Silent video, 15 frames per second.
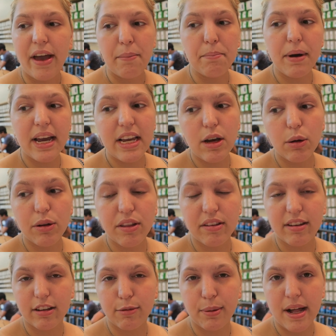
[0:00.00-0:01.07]
I might go to
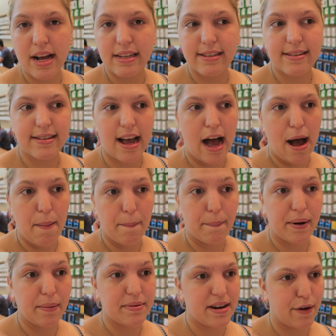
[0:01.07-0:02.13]
the 6 Plus,
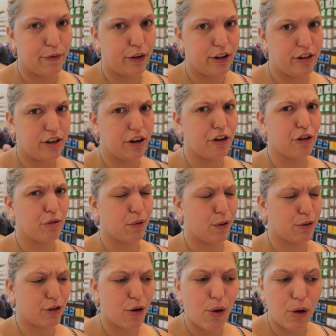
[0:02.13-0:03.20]
but I'm definitely gonna do
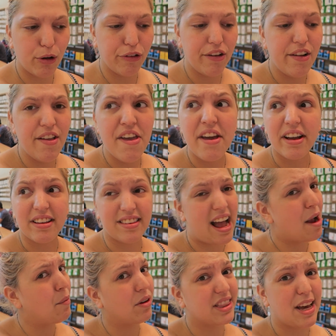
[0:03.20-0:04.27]
rose gold because
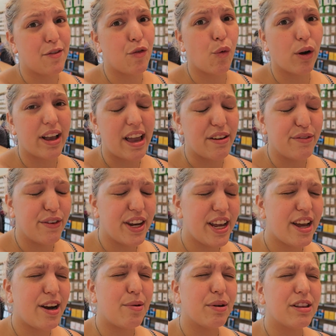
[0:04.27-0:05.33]
I want that 4K
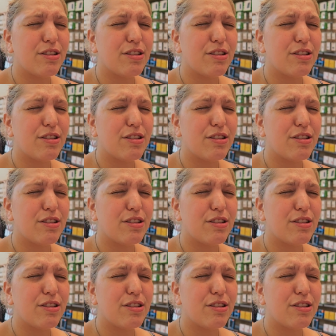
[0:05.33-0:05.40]
video.